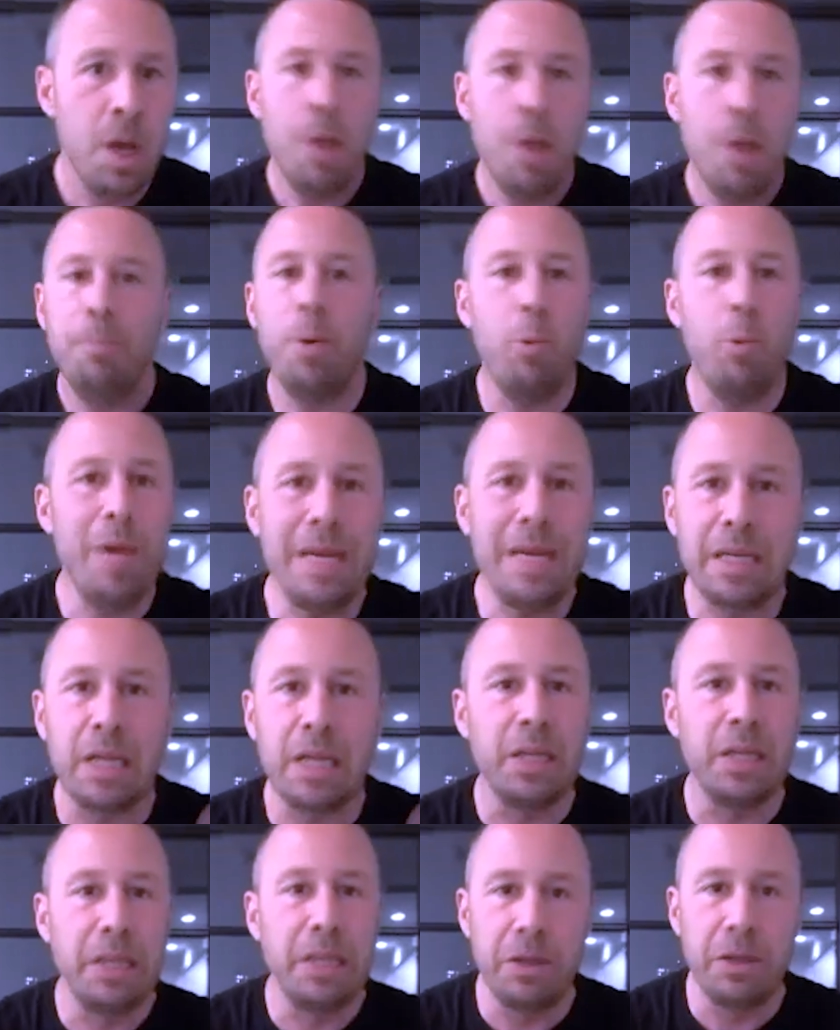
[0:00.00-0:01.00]
But mm. we had
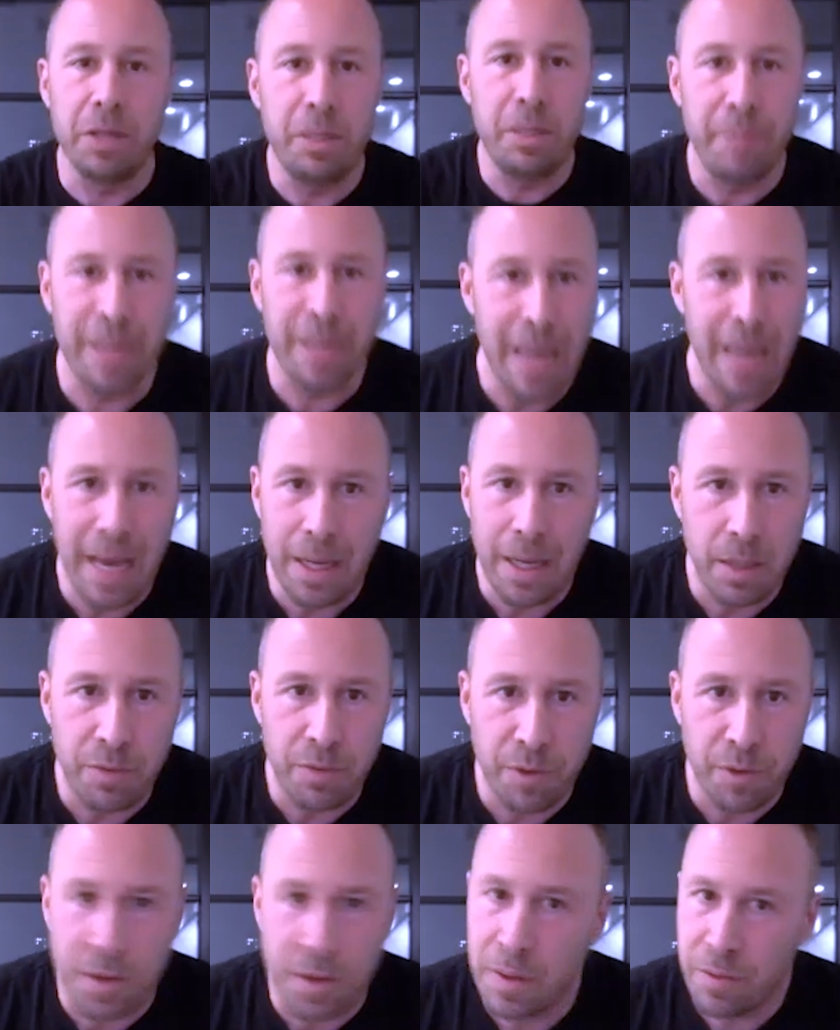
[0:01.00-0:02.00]
clearly been headed
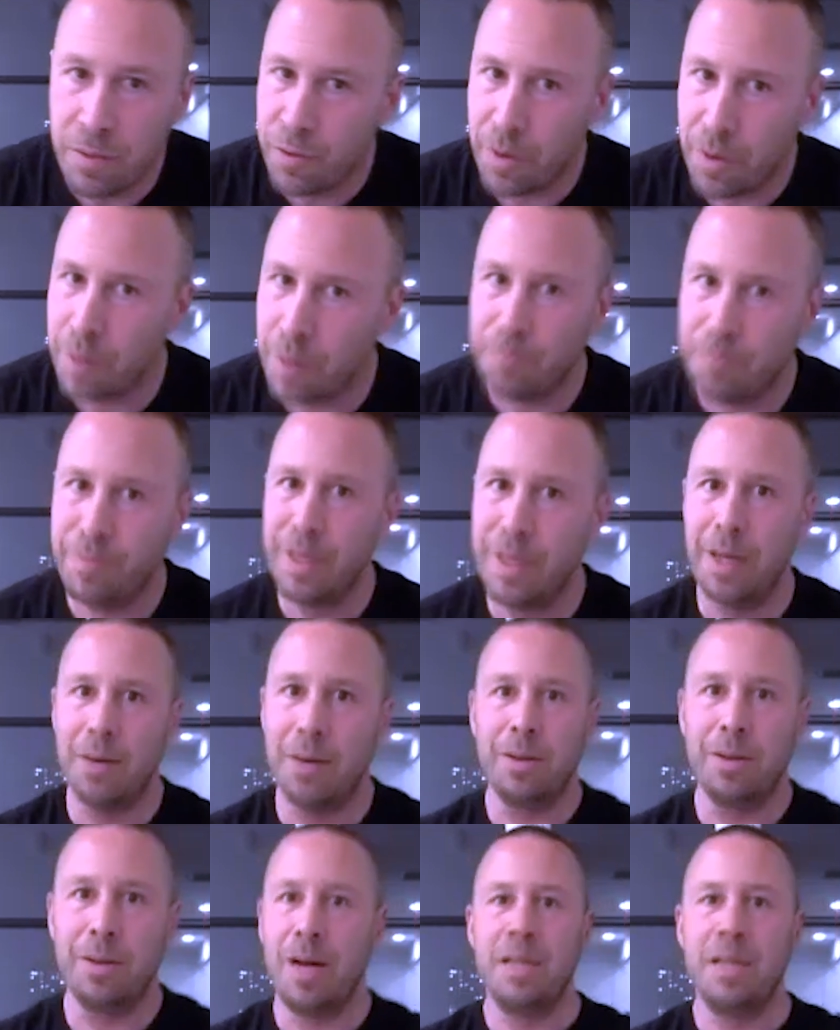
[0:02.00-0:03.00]
for, for, you
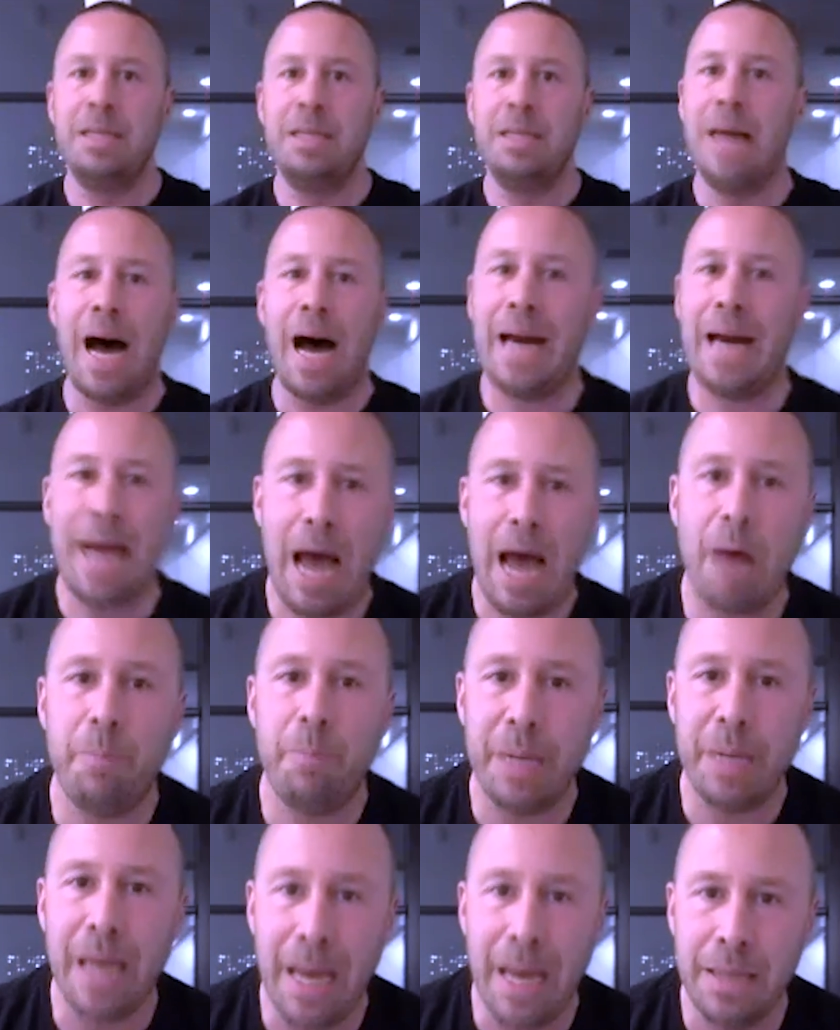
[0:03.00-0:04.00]
know, a not
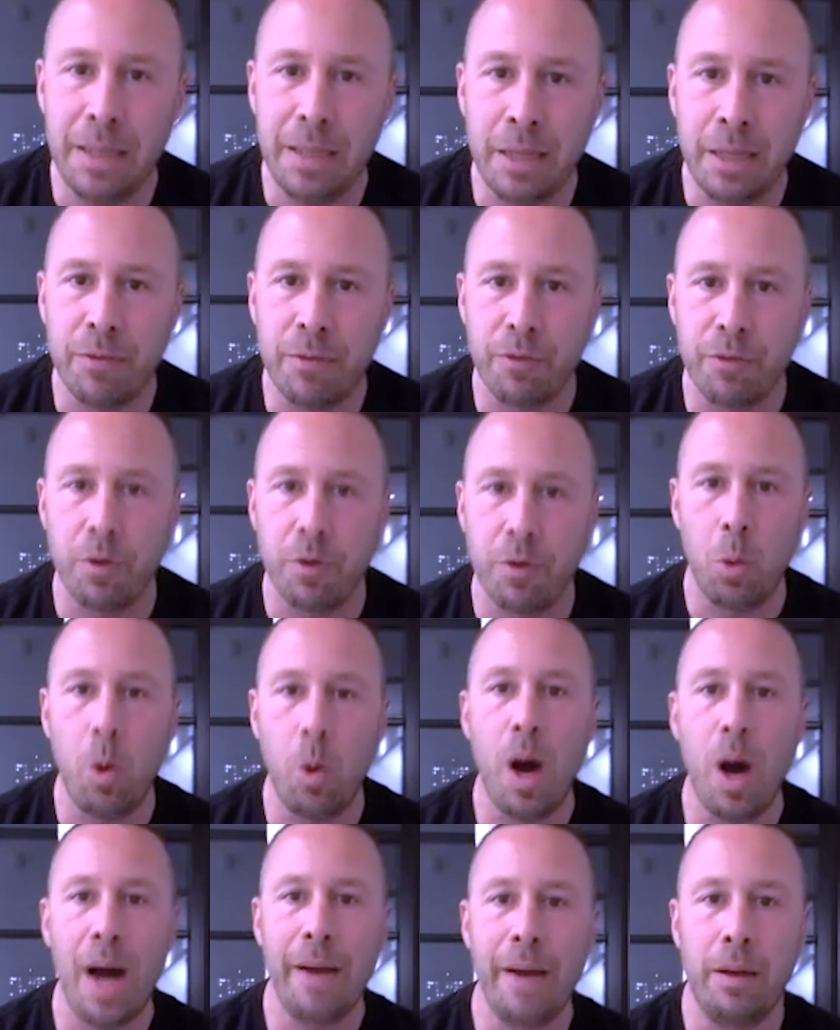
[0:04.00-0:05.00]
happy ending for a
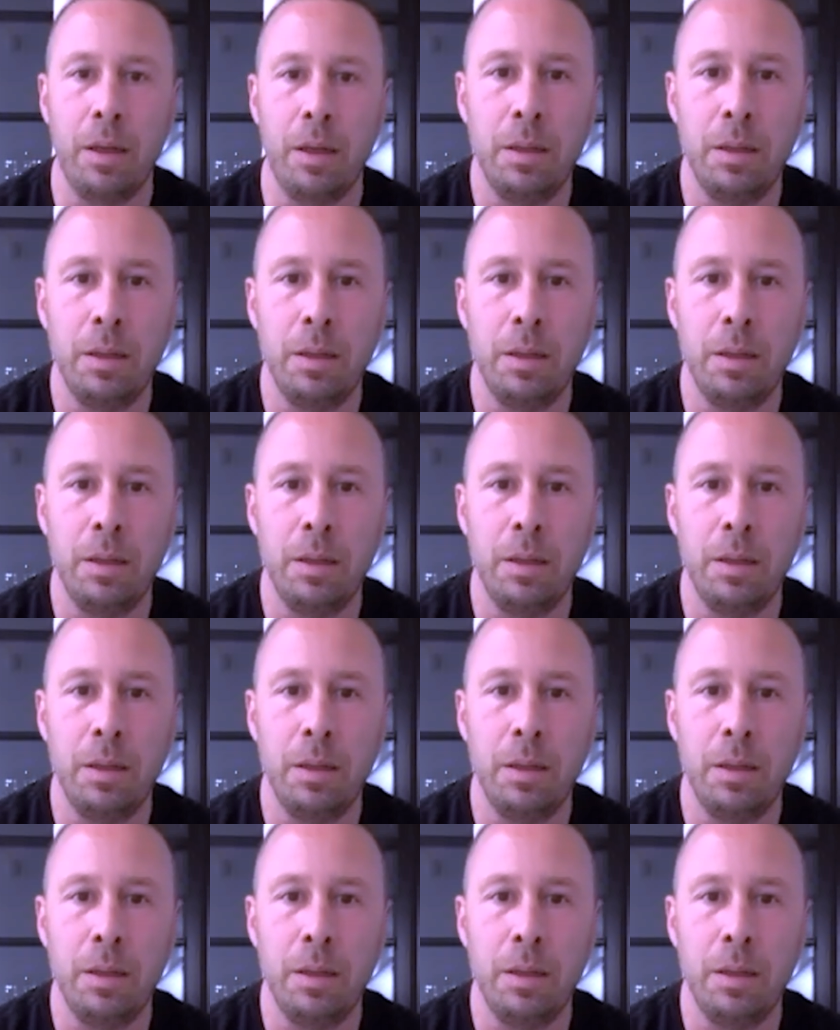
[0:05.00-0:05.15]
while.